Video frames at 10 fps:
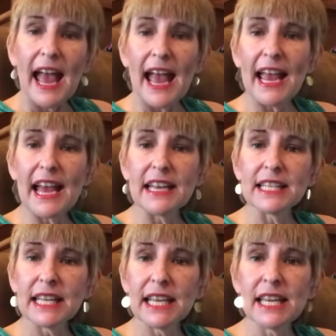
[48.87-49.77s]
and
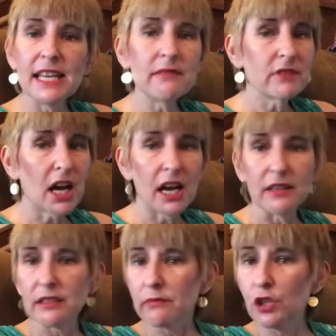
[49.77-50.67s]
he
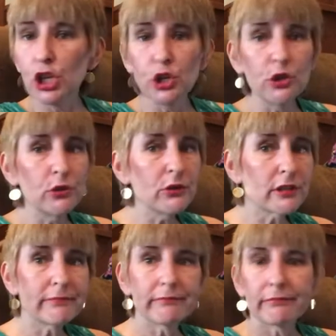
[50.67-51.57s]
does news,